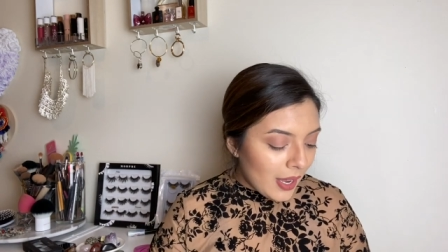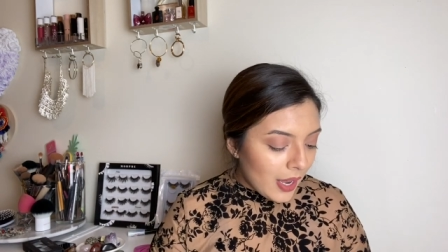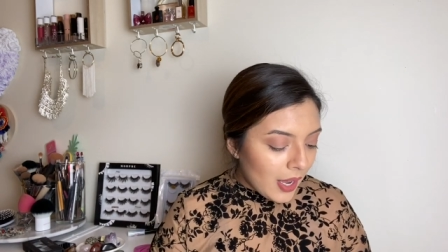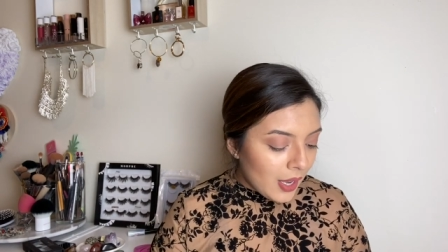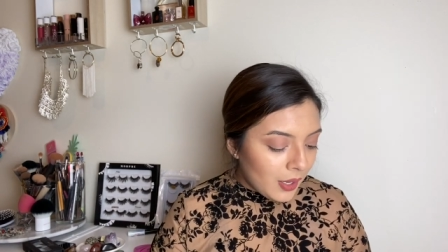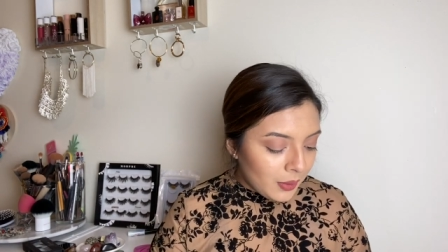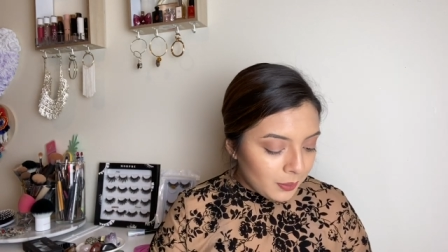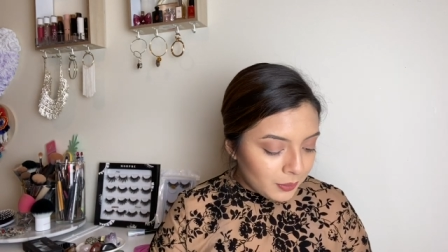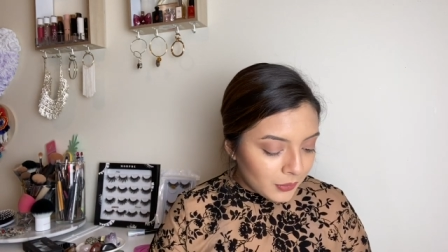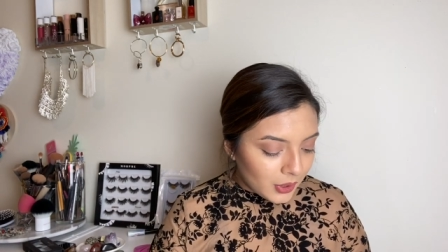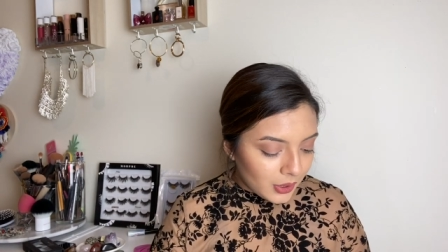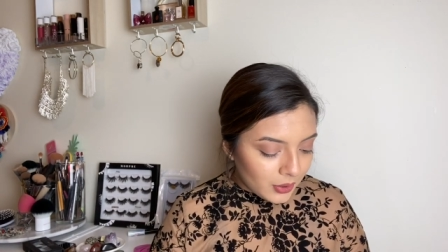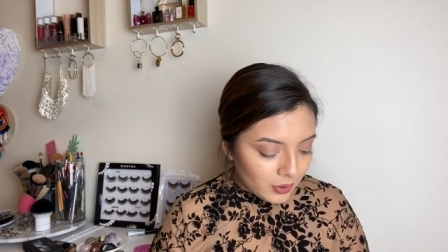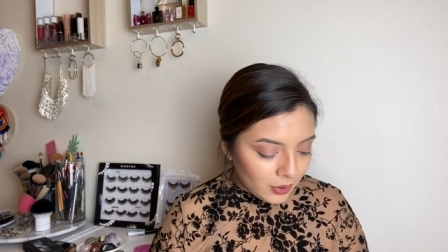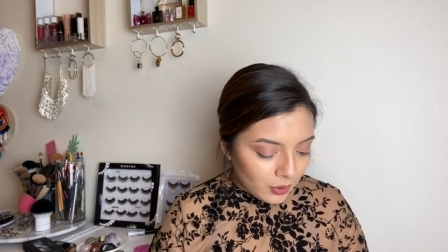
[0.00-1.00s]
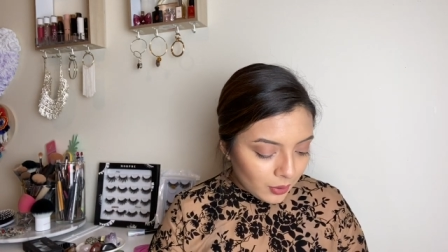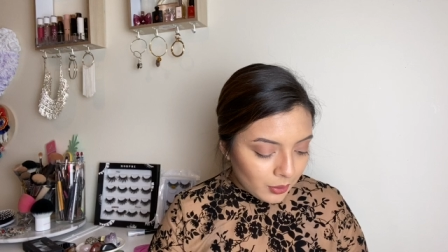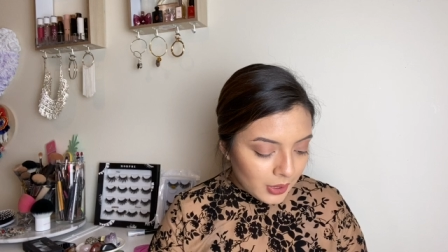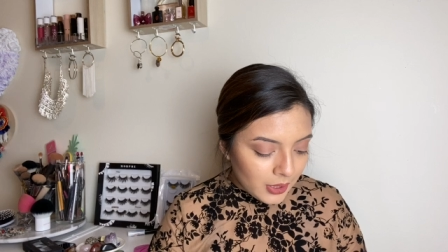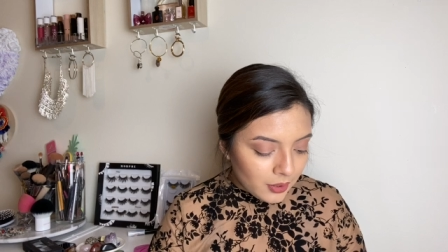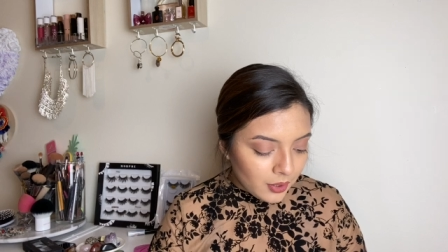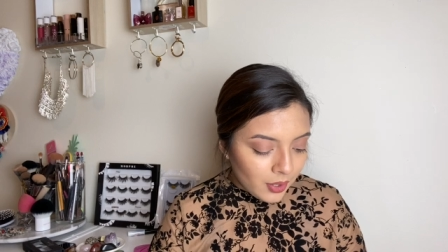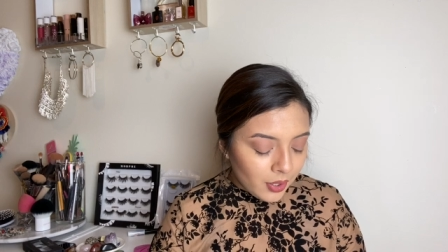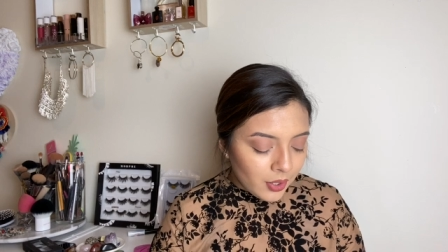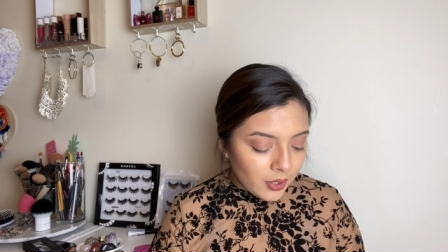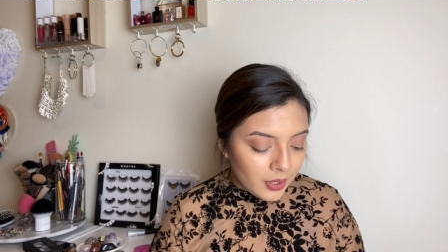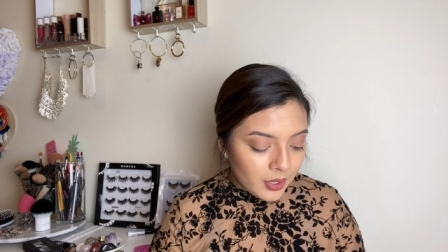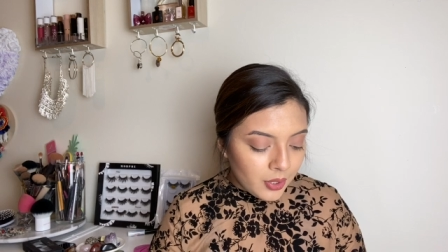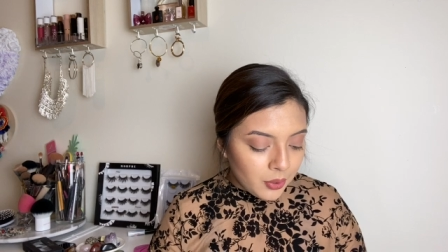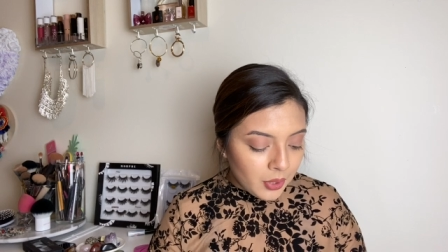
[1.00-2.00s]
Um, So these are
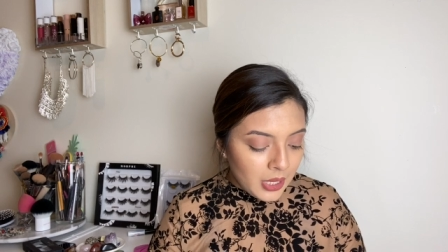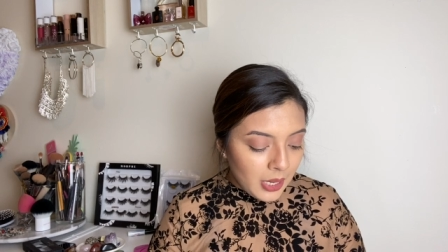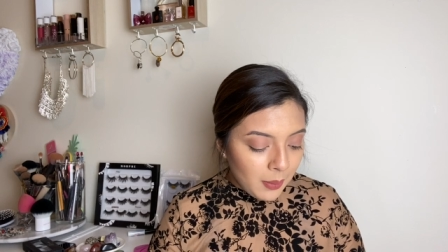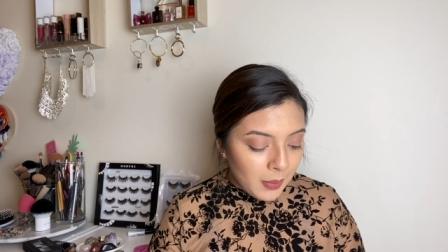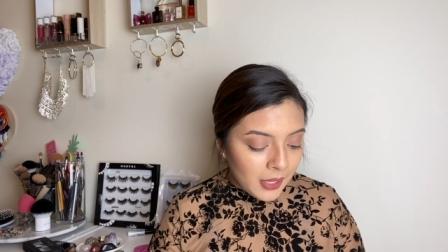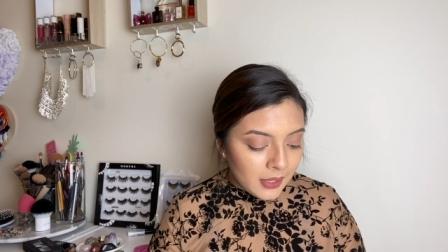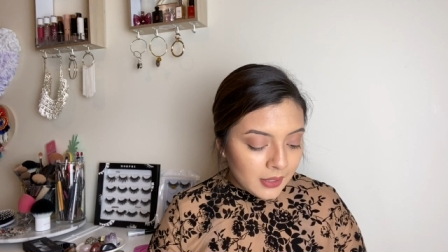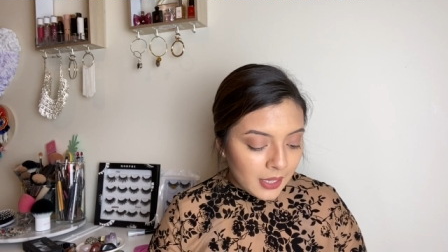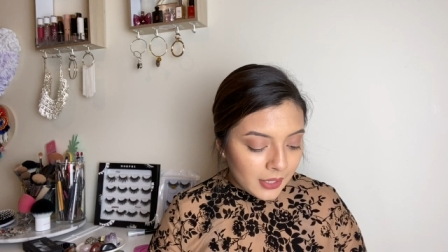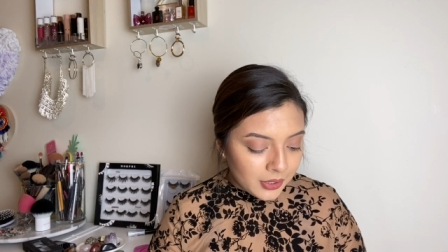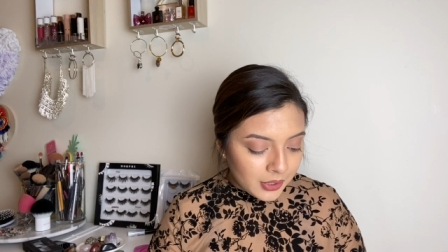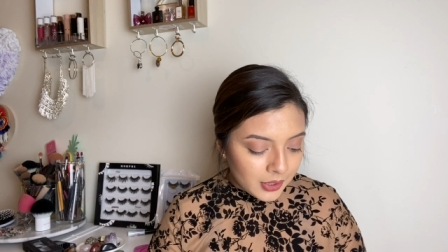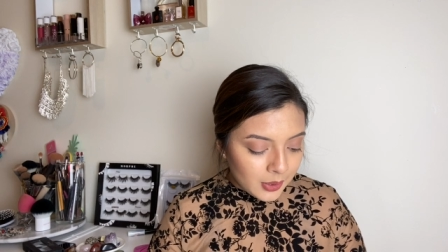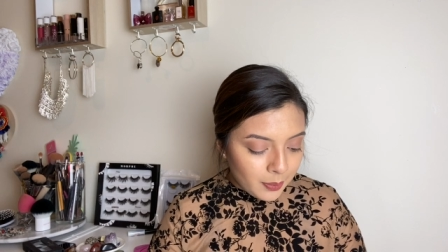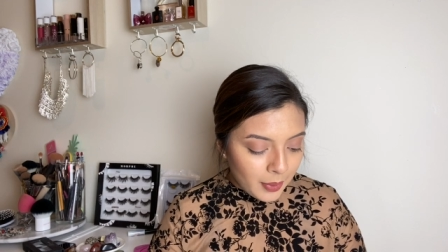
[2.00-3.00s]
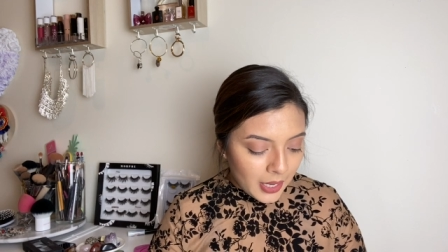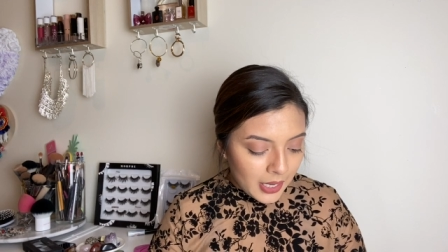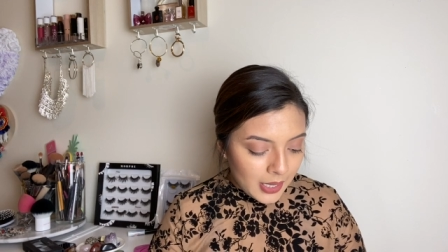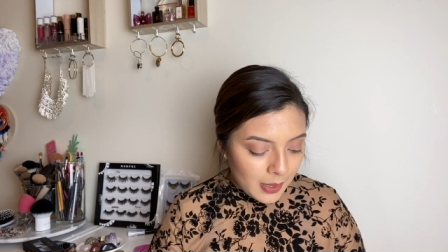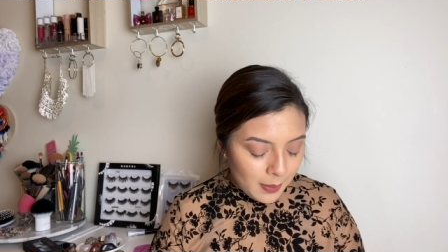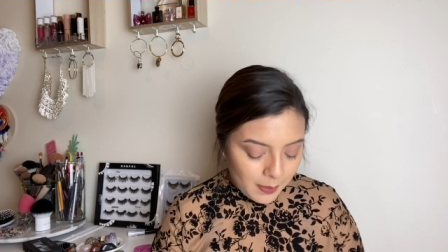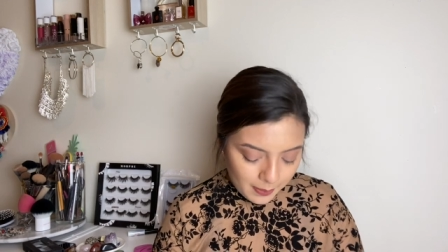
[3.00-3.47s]
the three D Mink Lashes by